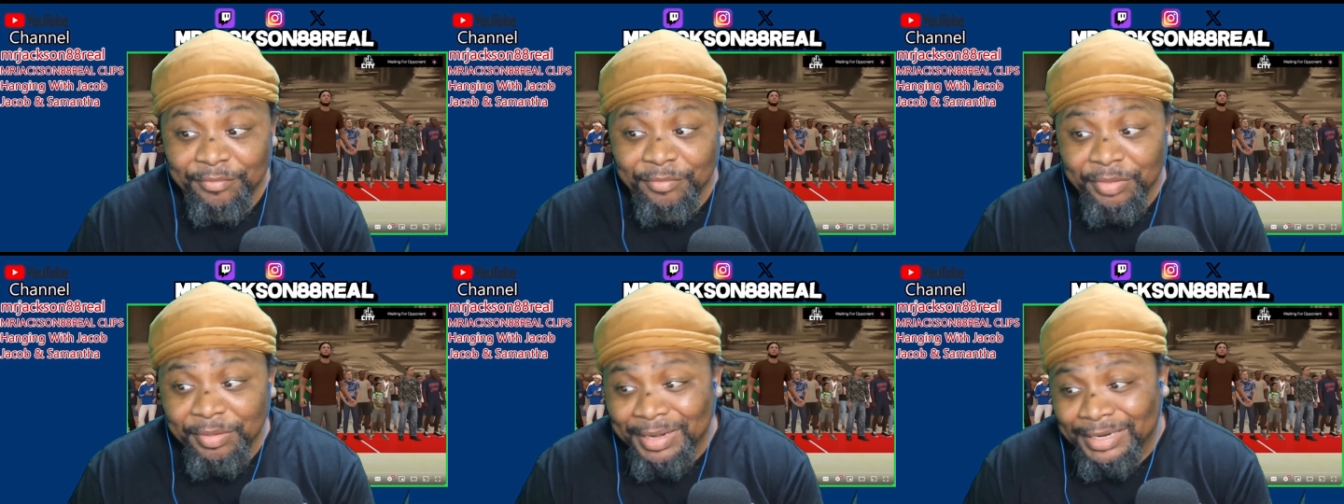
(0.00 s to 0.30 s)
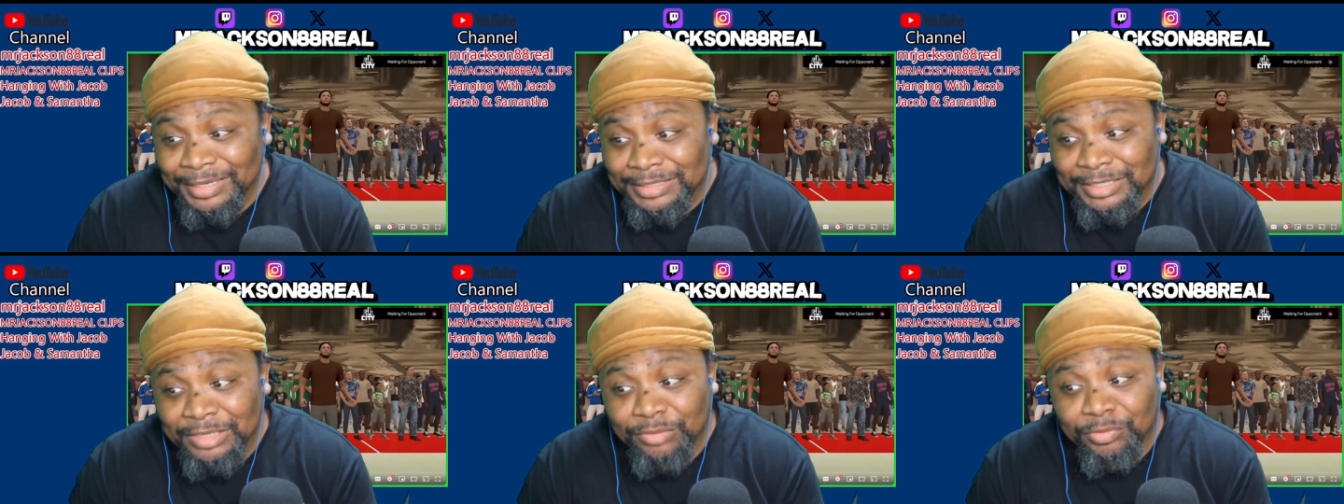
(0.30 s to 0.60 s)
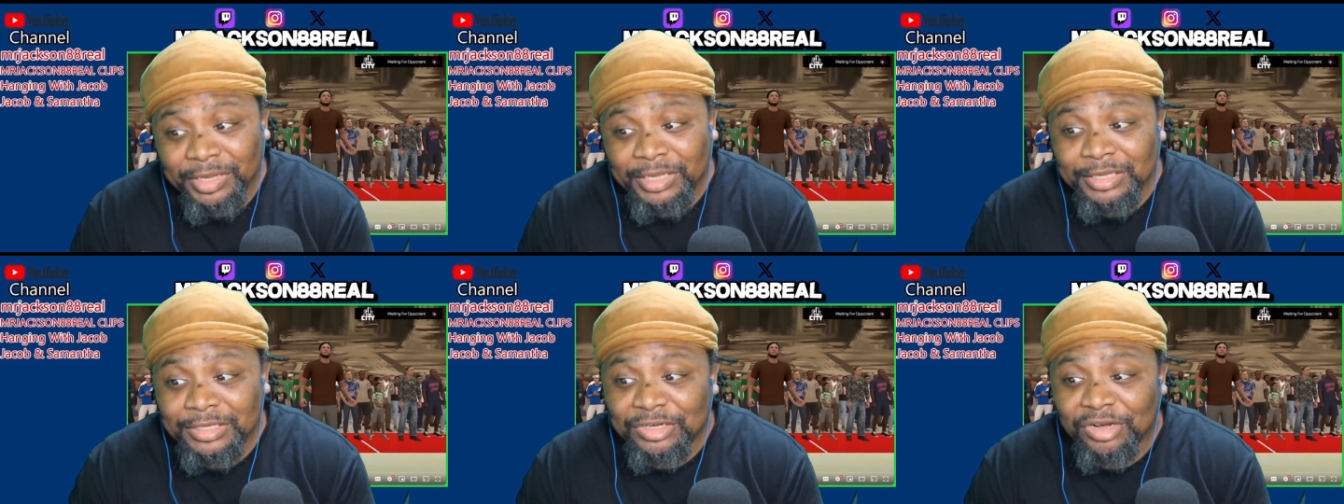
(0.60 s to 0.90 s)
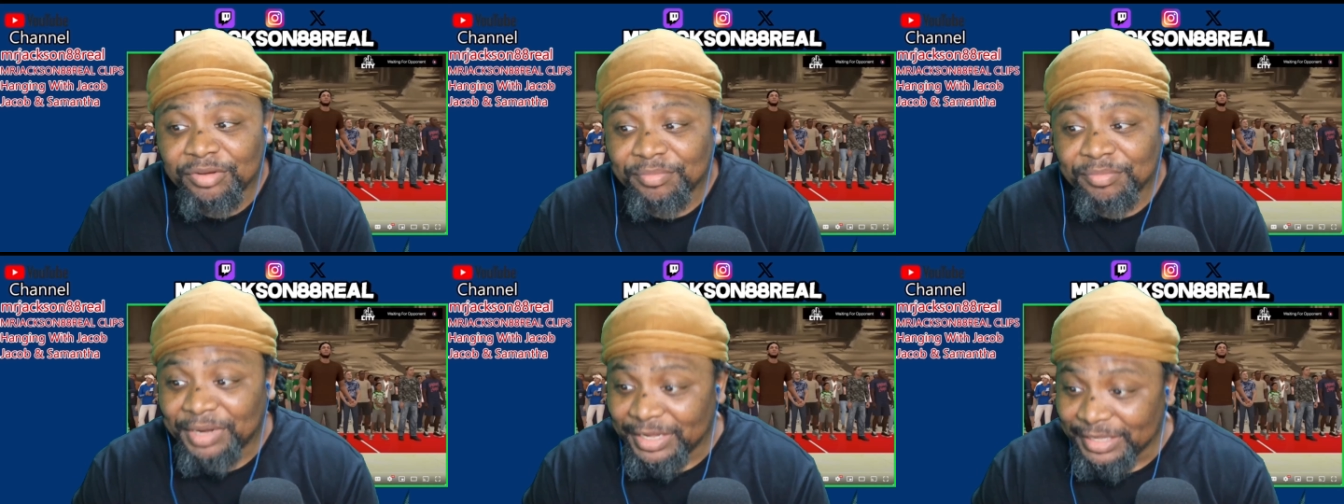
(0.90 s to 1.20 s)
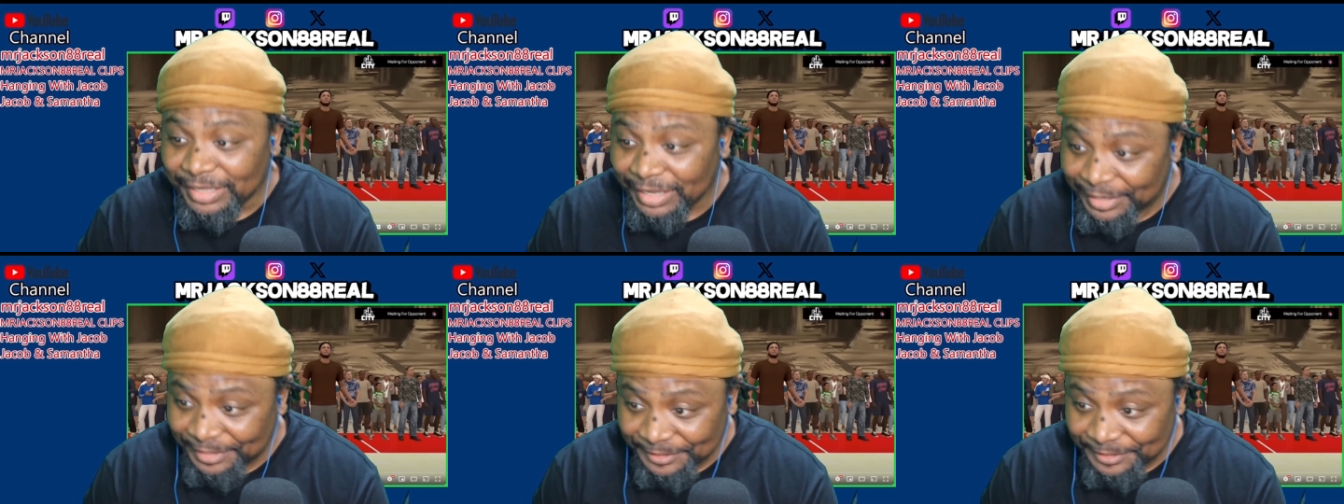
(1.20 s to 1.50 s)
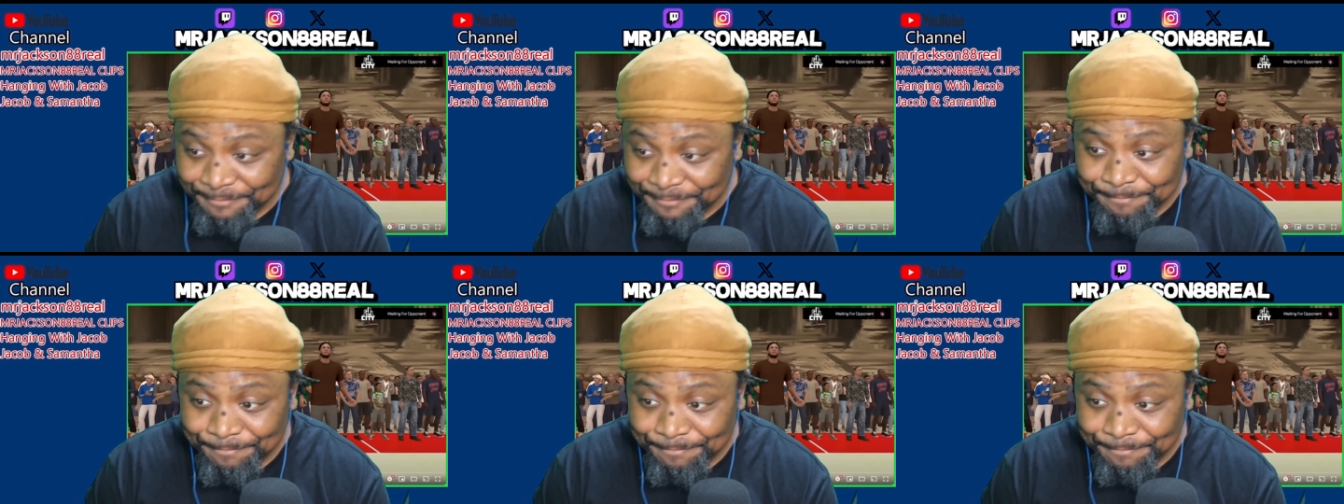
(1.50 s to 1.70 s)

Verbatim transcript: we about to see what he talk about, y'all.